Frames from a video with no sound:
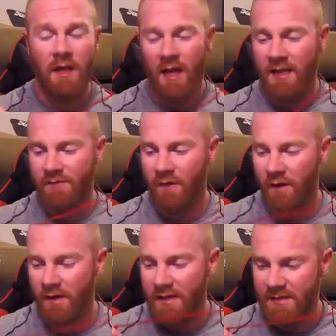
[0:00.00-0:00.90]
It's
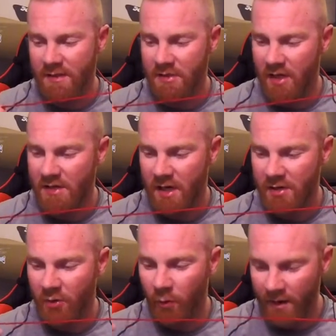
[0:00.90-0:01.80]
very easy to change out
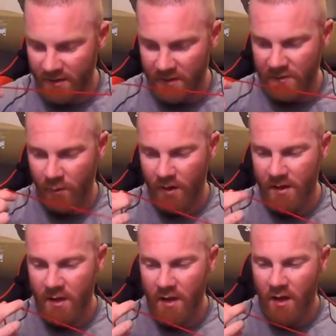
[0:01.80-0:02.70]
your weight this way